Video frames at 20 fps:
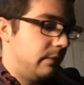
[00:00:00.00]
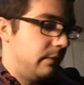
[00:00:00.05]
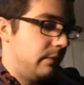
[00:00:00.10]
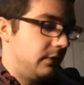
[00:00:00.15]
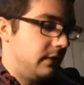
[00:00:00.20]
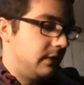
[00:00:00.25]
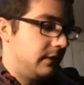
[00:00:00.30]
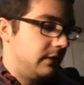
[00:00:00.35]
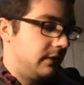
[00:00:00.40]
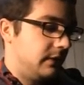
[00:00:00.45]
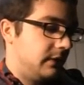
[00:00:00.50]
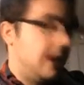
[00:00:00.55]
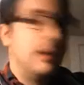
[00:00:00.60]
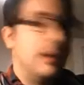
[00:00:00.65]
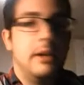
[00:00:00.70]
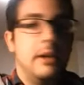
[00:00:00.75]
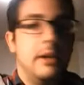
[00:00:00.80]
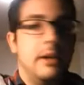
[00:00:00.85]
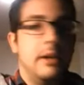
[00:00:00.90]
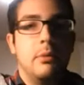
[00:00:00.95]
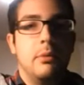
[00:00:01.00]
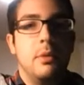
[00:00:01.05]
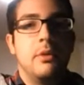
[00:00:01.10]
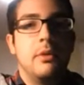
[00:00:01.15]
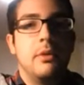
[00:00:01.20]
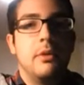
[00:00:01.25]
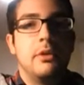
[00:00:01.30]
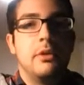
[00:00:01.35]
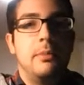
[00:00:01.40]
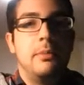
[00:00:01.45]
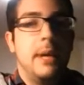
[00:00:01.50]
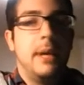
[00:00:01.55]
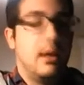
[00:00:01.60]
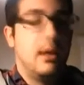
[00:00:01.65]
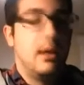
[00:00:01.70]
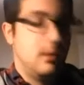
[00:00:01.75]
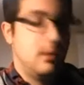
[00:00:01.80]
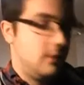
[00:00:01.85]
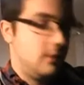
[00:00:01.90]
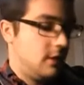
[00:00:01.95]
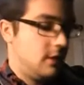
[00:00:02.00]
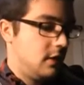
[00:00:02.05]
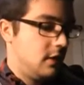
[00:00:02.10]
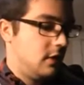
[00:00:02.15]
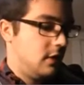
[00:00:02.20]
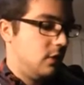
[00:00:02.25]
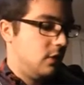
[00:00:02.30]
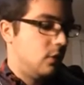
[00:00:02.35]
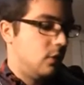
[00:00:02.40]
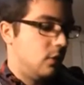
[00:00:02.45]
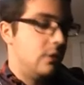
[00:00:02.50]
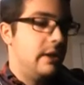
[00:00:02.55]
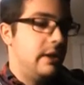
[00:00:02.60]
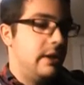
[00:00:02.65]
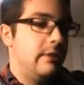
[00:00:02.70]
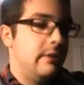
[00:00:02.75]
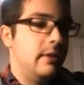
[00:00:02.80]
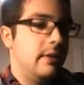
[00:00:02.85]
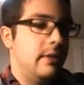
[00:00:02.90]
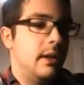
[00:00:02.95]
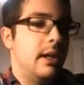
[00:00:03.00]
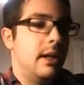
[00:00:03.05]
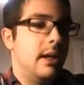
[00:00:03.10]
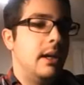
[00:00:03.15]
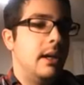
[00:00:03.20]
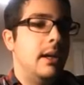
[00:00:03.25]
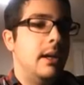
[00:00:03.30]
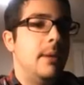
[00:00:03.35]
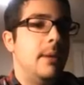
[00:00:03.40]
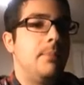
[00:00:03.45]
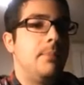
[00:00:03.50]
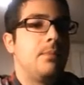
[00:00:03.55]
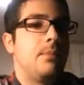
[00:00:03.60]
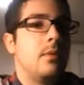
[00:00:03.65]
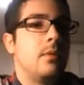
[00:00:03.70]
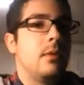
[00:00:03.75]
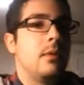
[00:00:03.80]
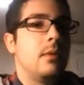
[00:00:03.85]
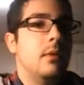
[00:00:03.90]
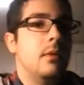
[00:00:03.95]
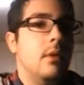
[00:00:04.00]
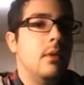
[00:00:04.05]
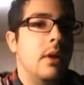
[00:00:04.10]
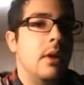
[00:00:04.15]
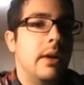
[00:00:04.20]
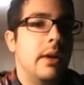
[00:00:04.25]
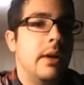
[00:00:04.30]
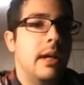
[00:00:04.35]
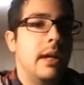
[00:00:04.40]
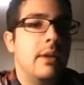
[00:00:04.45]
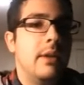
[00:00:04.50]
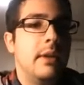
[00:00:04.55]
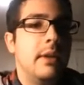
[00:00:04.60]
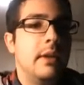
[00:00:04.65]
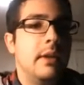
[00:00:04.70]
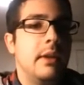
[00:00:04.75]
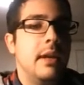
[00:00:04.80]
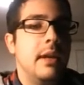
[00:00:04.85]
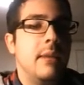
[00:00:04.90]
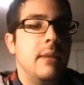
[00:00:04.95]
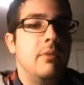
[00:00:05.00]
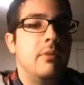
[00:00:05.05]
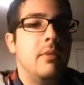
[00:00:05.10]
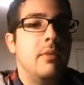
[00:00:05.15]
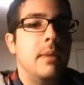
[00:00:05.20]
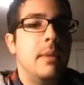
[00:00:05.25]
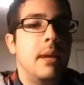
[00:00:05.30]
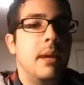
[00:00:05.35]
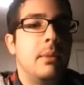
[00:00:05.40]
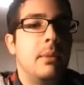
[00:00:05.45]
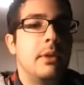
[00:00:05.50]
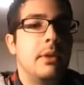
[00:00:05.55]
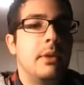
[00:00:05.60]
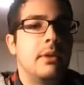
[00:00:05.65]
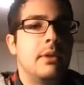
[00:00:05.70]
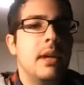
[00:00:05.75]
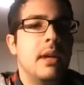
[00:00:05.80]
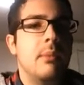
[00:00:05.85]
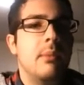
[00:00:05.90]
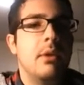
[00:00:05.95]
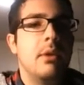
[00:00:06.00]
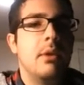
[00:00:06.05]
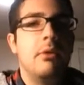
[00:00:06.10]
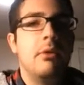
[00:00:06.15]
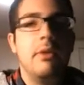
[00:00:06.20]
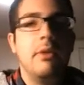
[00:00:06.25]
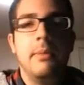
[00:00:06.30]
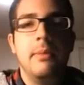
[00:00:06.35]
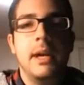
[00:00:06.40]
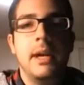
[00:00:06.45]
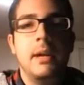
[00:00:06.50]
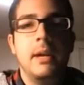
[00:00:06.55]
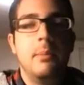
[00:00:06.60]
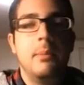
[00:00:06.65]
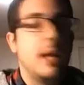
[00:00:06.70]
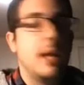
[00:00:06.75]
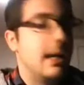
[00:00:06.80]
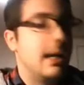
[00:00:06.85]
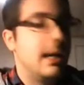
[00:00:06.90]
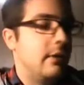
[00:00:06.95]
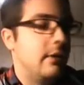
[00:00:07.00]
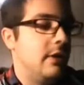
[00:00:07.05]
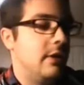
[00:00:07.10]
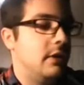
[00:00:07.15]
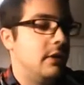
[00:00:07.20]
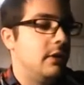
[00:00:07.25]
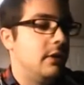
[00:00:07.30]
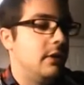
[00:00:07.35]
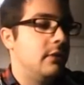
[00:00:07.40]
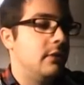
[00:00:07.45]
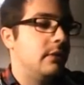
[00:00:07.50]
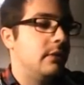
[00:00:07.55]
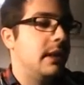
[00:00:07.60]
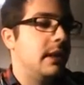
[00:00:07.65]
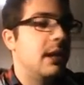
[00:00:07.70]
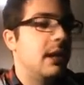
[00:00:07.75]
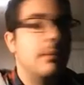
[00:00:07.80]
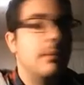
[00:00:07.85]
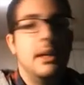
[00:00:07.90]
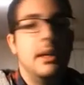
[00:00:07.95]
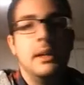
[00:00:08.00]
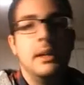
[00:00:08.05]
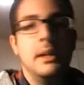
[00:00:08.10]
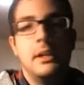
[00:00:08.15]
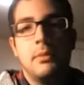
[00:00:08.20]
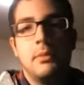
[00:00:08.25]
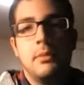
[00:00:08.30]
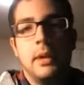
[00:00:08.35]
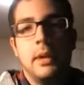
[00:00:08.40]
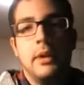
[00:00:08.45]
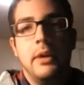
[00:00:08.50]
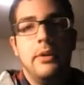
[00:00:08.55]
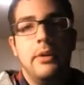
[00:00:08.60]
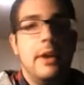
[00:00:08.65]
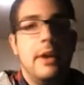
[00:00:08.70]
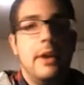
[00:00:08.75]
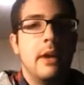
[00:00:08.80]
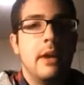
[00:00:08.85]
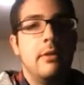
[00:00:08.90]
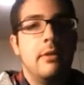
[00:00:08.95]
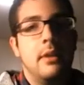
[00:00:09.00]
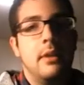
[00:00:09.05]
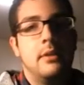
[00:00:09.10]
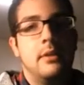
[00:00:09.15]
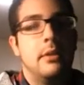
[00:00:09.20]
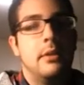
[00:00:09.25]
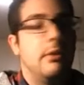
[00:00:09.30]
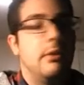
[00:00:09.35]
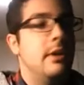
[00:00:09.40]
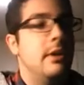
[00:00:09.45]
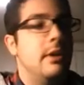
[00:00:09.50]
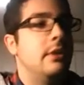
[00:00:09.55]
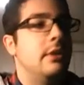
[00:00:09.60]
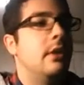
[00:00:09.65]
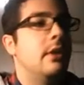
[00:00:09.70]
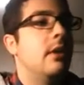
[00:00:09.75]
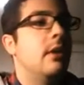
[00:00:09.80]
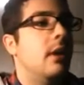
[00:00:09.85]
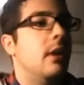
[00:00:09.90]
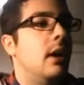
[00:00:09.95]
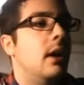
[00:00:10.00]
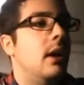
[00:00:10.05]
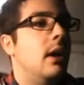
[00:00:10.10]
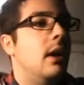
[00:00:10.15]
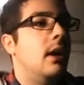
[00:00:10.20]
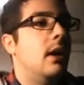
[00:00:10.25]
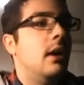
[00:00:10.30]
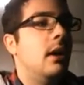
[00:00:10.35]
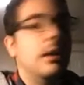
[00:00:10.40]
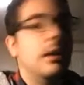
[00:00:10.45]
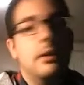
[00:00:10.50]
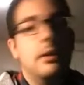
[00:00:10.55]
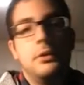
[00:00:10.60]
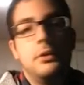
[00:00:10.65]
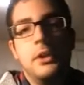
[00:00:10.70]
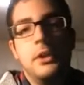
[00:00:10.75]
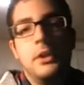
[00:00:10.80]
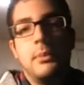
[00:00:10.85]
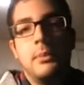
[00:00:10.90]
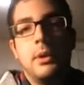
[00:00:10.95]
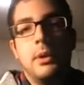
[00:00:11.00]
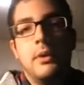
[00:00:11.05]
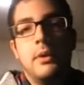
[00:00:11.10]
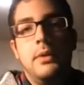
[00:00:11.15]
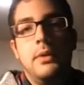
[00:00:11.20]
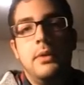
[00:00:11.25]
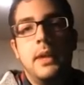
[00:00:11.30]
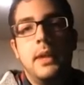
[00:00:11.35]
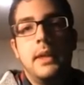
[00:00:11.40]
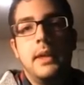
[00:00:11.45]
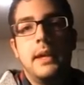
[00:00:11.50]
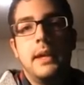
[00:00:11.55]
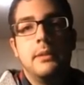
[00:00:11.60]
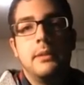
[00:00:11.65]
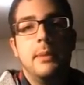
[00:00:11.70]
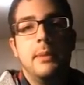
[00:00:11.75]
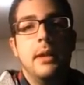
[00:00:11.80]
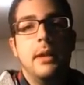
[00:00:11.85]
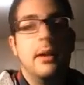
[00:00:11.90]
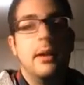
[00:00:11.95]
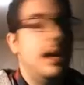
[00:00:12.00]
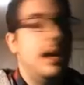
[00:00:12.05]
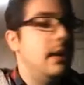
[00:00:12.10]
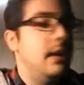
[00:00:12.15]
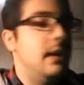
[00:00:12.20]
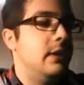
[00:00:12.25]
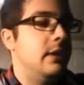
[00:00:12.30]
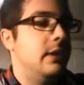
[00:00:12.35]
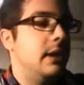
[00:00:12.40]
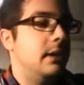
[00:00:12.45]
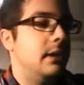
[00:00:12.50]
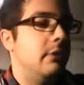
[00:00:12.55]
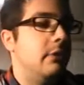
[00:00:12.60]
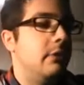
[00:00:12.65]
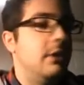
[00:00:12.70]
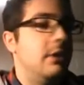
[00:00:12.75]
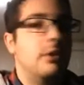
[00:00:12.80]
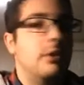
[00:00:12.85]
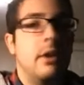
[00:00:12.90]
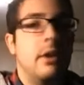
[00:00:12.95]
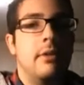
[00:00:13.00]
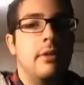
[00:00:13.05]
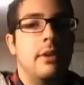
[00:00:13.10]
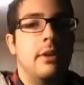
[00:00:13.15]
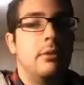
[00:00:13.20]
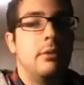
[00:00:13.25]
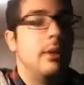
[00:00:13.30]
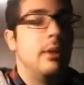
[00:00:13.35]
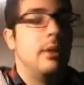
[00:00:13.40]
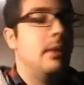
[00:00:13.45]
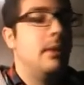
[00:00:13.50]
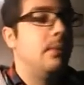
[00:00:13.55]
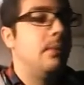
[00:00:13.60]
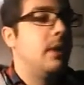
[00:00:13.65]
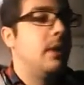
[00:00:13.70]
just a targeted removal spell, or even, oh, I can't think of the name of them now, but there's a couple of 3 mana black creatures, and they come in, each player sacrifices a creature, a little cheaper than that spell, and you get the creature off it as well.